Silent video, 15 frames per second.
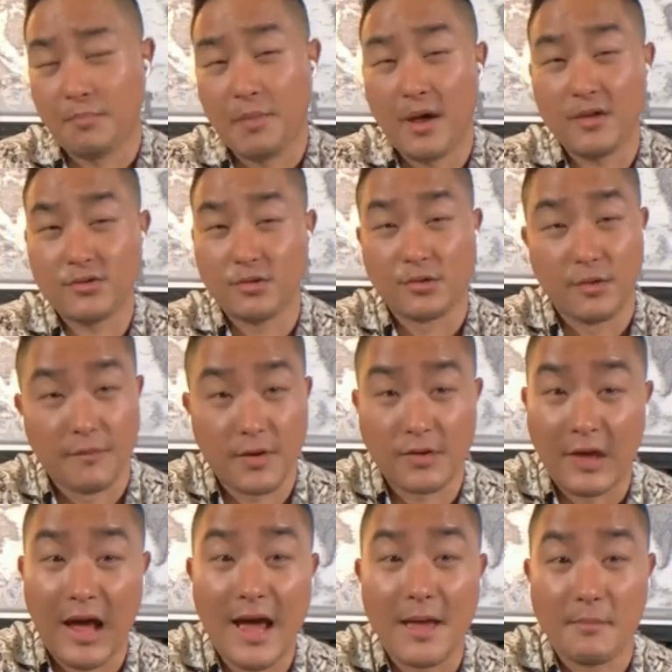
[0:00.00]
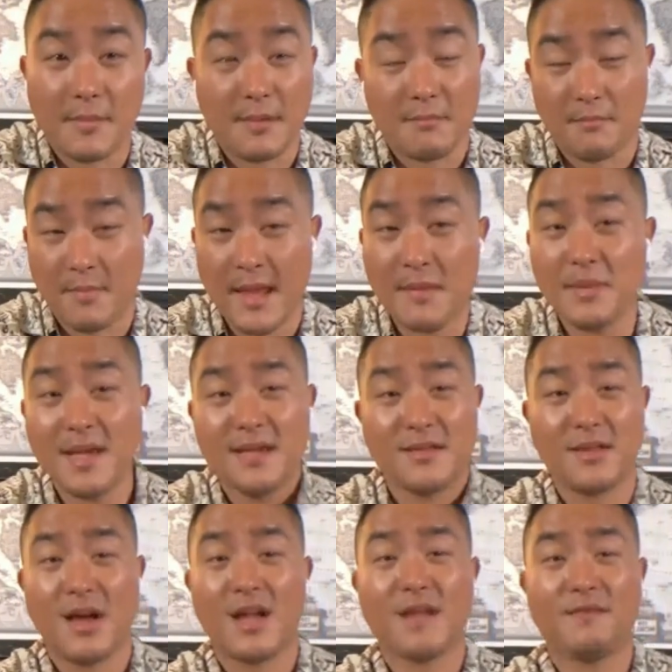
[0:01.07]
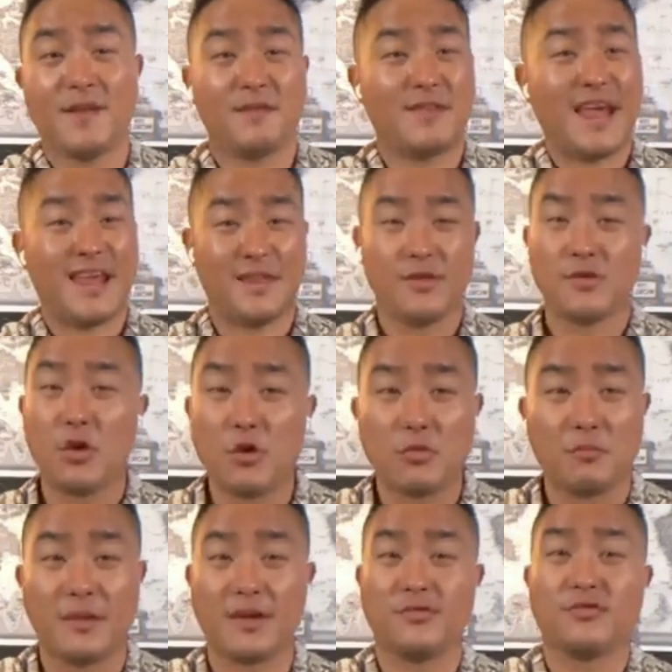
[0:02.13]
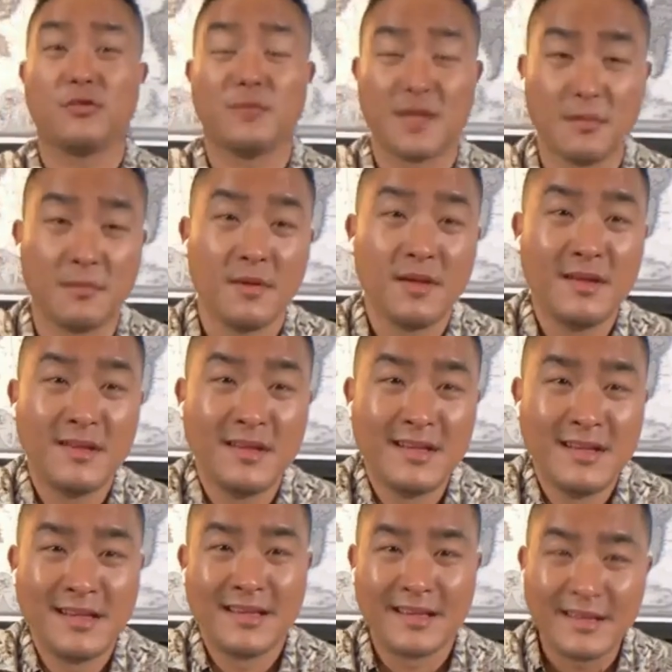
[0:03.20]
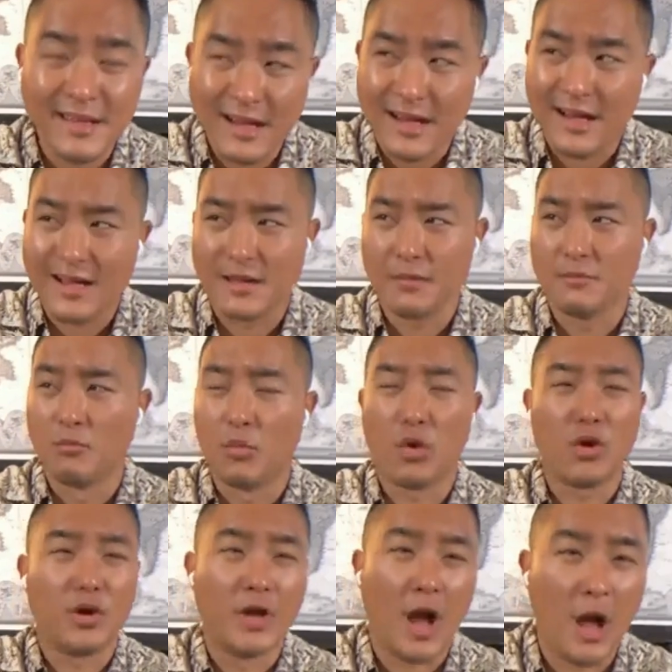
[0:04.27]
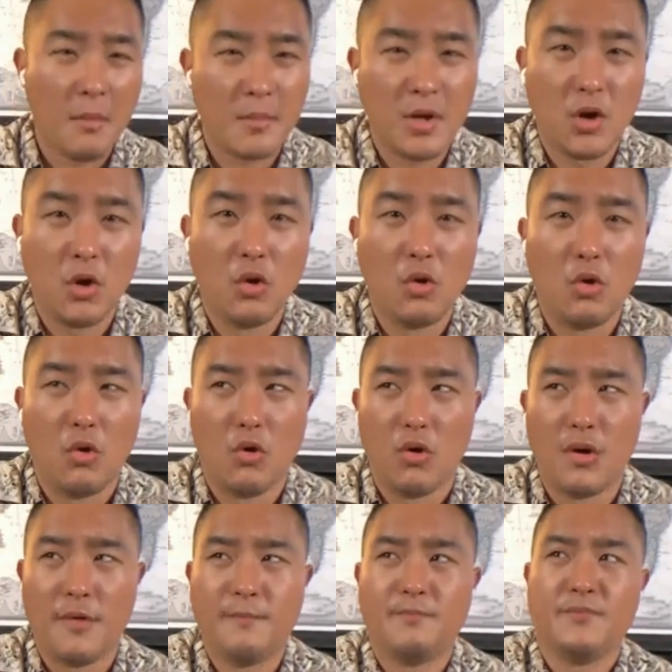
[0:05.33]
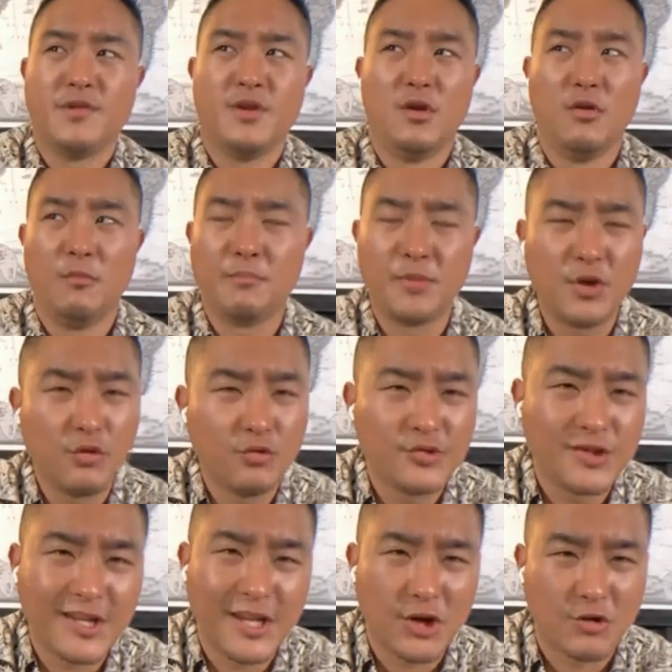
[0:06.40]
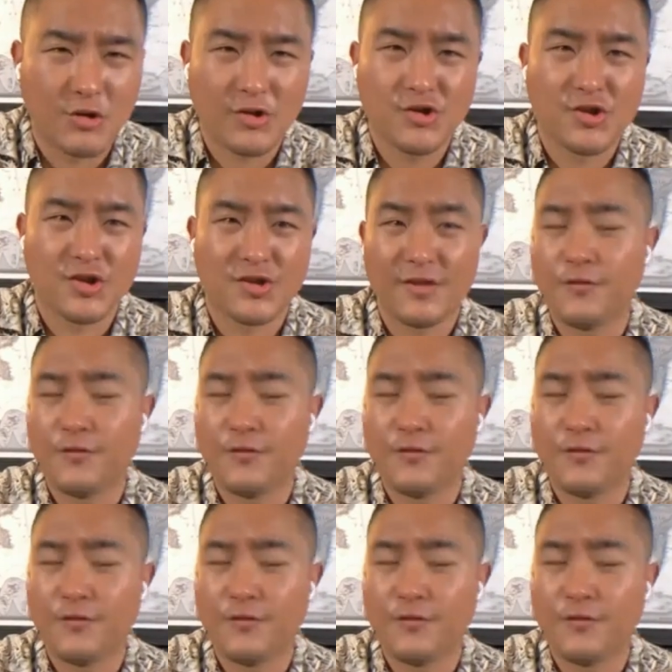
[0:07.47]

apostles of our time, but maybe not even that known by so many uh, more nominal or, you know, pew-sitting Christians.